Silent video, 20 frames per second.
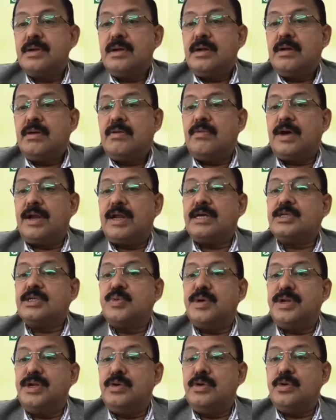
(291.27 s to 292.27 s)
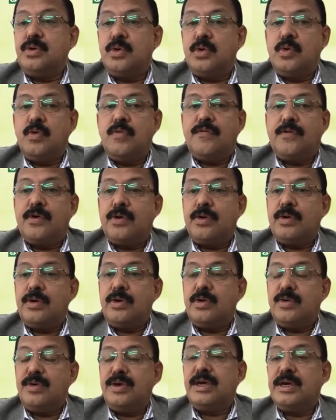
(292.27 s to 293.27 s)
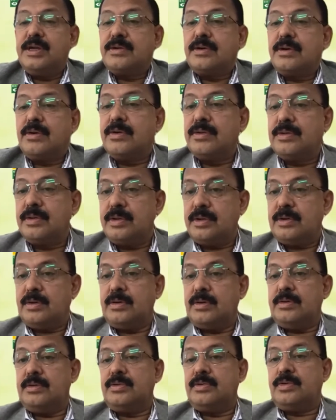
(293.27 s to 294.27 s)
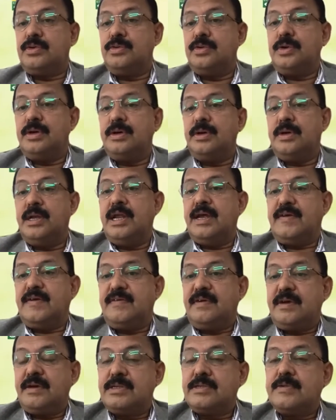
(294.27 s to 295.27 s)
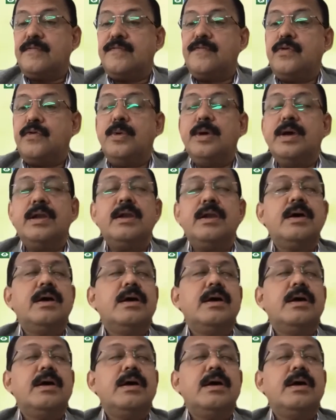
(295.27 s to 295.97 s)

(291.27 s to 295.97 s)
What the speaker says: Whereas when you go for doing it on through the electric as a fuel,